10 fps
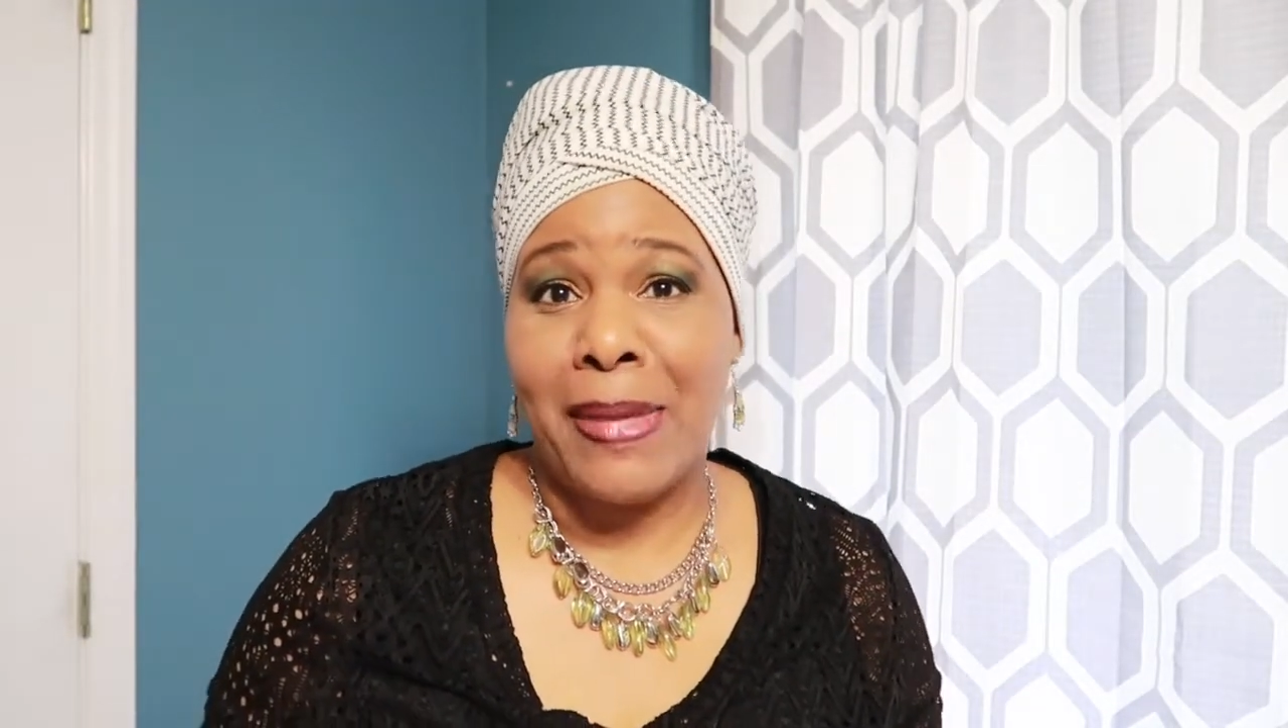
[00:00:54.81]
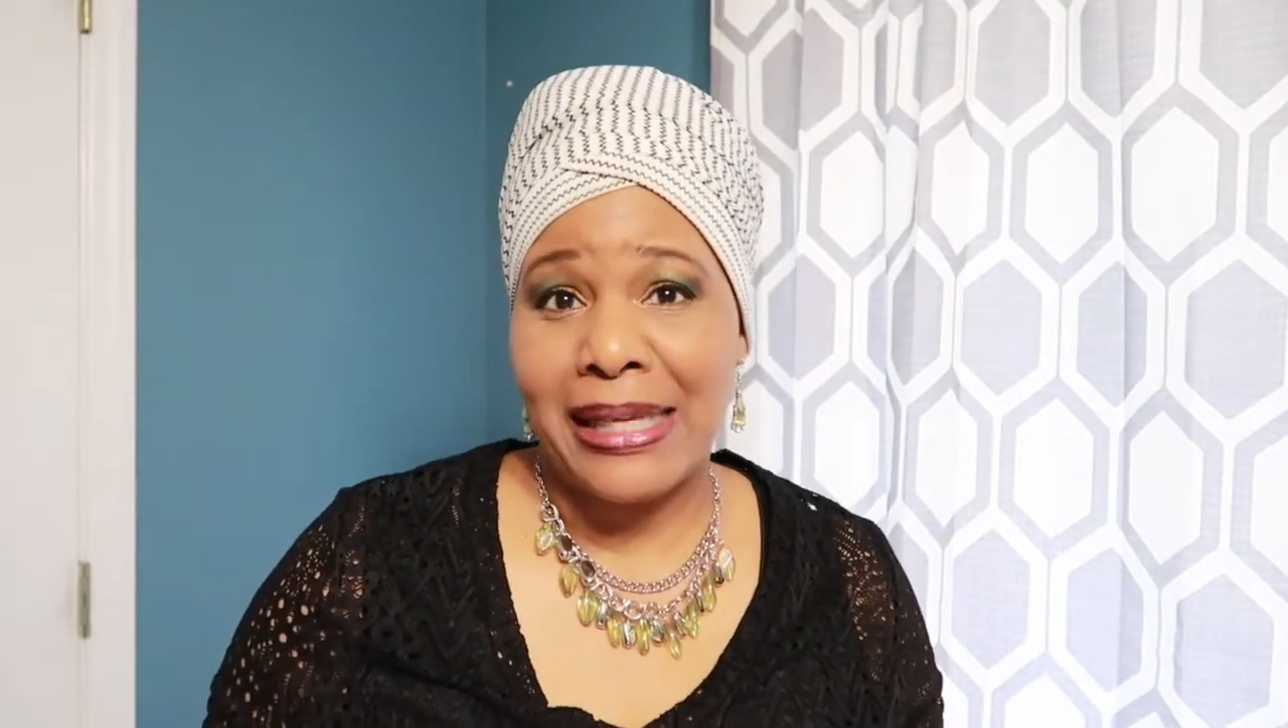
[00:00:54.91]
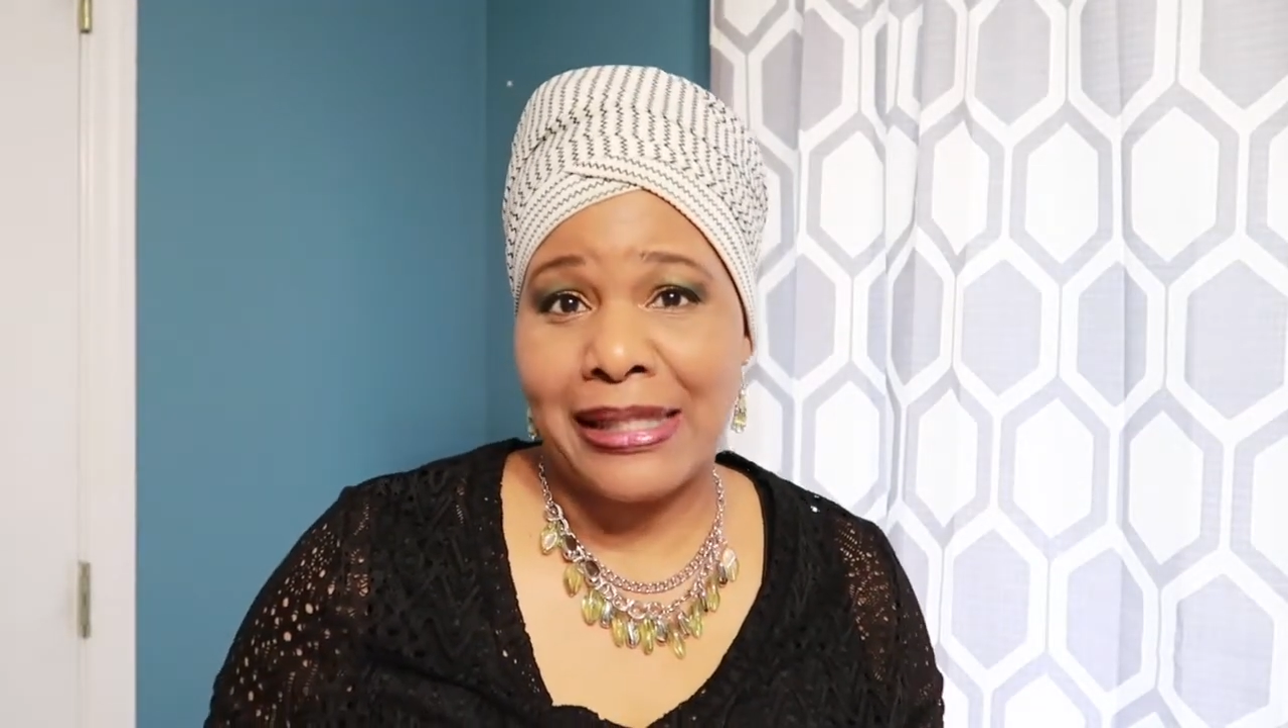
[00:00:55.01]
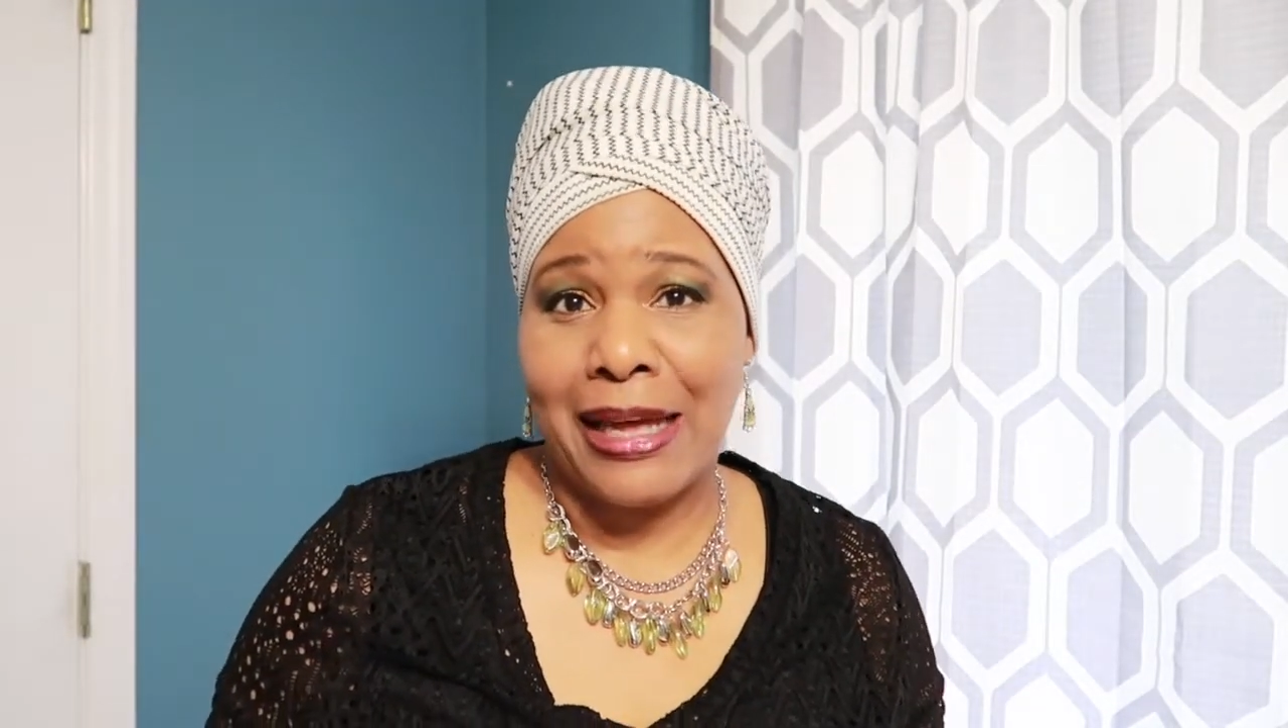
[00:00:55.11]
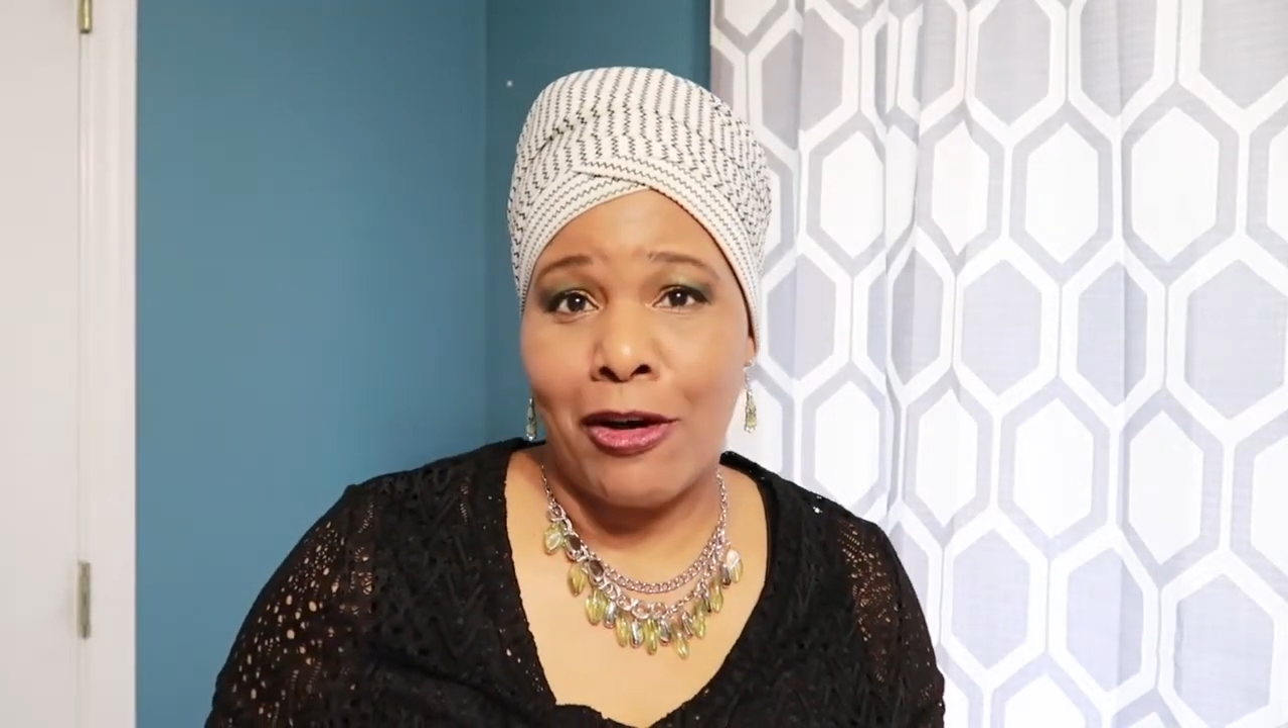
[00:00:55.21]

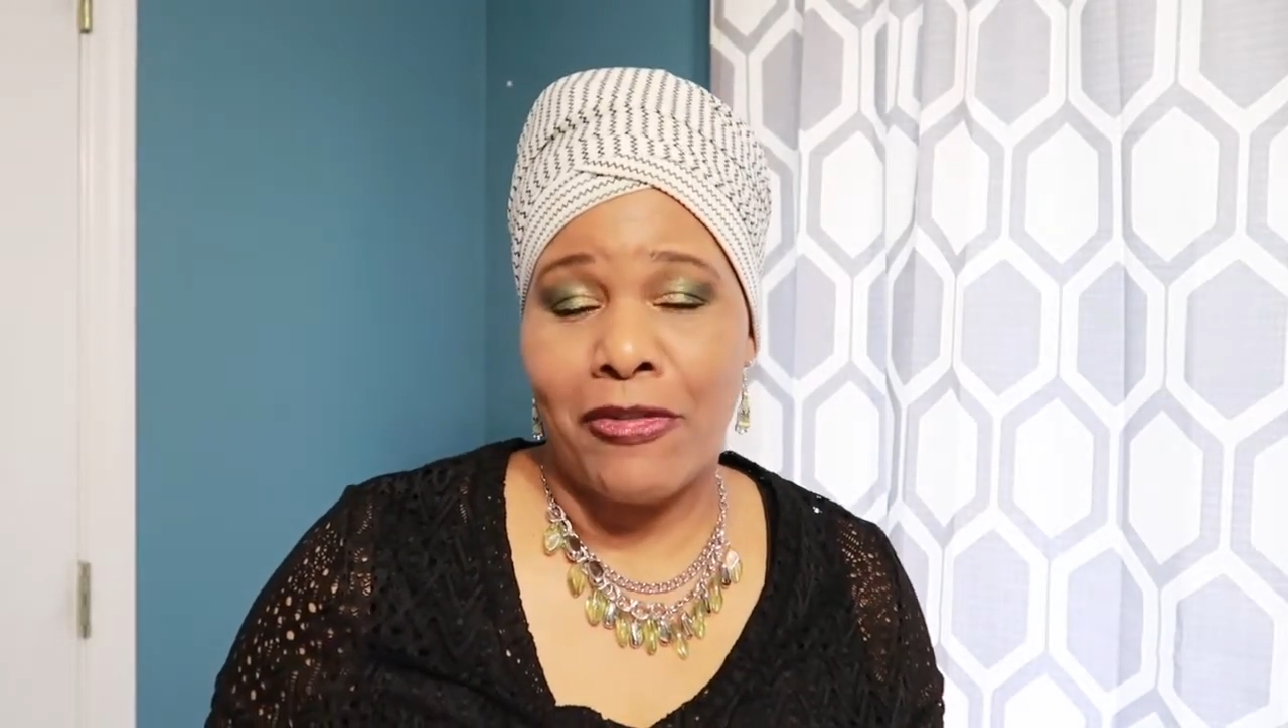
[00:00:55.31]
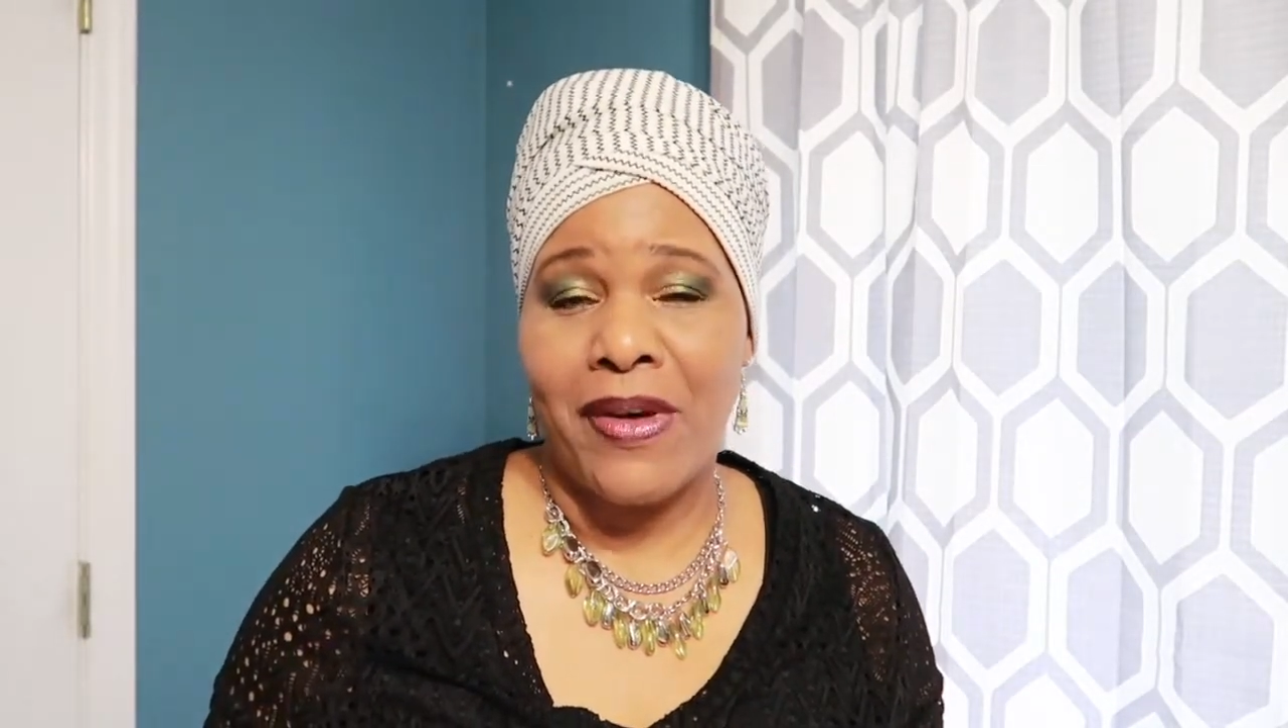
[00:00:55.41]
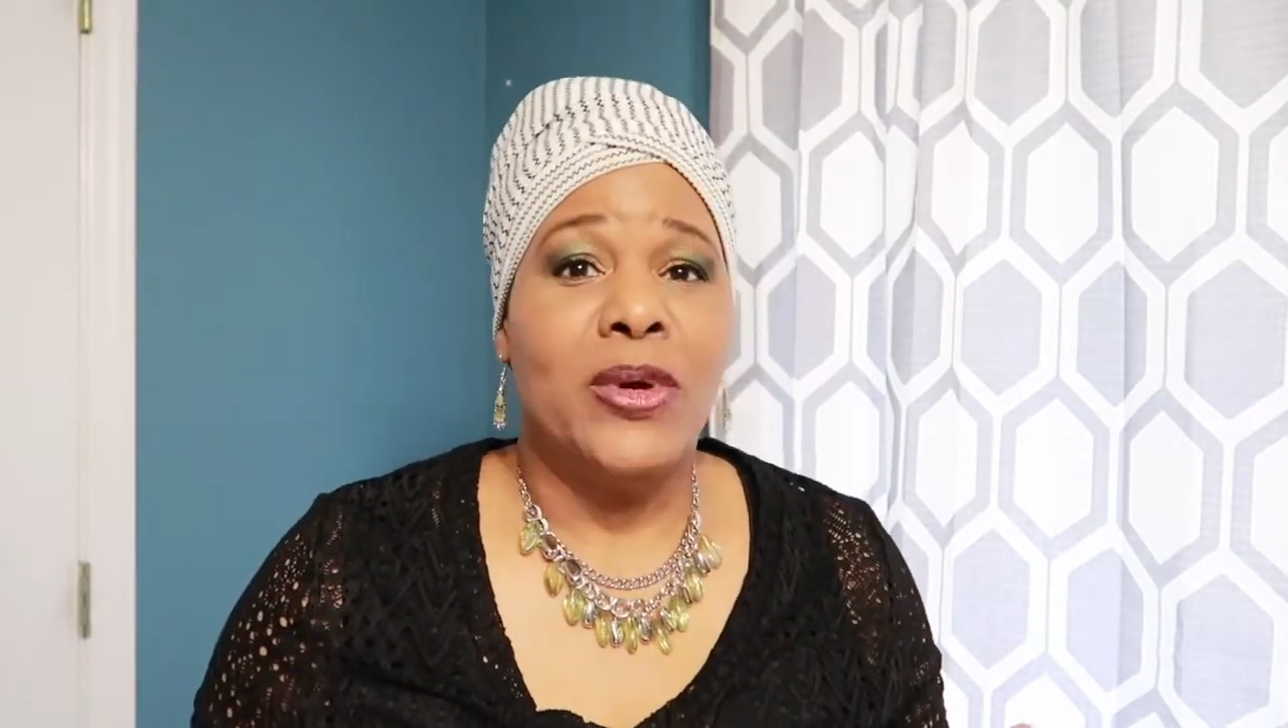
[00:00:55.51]
myself,